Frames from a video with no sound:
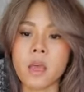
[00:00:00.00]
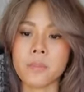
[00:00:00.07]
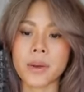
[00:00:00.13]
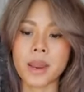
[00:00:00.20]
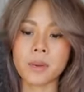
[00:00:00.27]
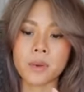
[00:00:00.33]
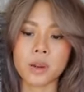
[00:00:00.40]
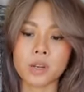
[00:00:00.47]

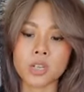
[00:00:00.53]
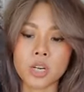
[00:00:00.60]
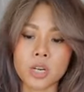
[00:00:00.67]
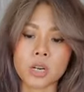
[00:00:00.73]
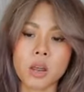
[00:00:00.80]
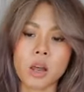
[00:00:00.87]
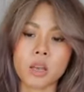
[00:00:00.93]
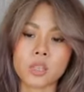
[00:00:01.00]
But I'm gonna
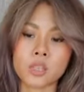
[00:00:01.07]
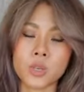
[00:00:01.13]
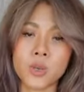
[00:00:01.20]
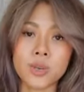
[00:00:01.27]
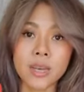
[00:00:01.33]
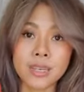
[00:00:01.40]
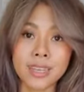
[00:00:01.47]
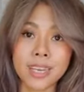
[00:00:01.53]
turn it on so
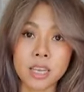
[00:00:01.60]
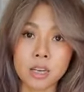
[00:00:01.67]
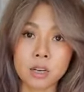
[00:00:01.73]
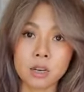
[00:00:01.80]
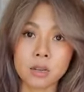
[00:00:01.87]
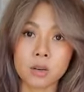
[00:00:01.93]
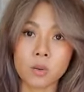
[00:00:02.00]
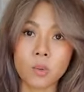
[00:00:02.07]
you can
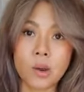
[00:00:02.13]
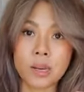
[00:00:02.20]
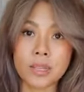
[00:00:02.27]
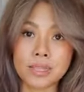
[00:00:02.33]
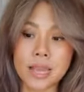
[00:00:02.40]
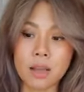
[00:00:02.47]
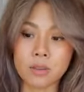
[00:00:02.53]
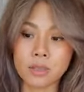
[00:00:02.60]
hear what it
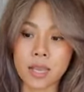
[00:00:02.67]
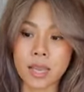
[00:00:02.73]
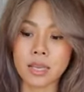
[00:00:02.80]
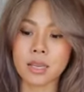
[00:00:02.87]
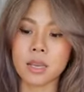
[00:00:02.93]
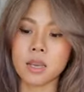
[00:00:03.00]
sounds like.